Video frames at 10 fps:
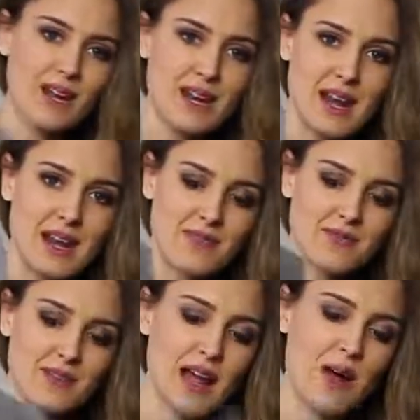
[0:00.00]
a
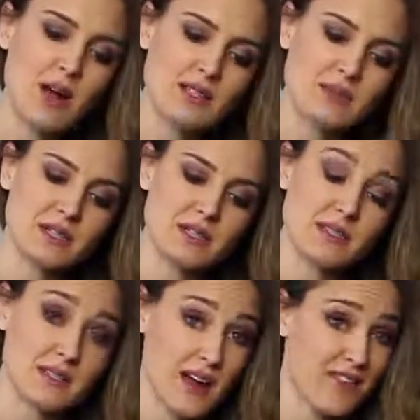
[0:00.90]
knife. How awesome is
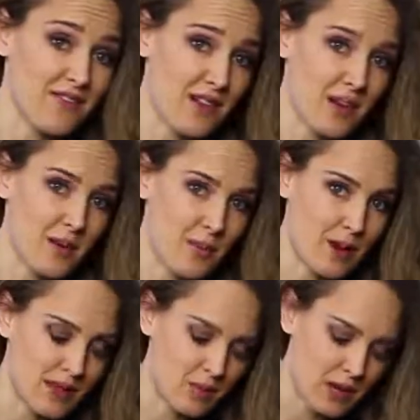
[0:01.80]
this knife,
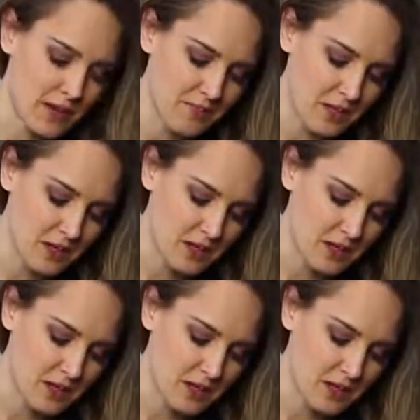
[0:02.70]
by the way?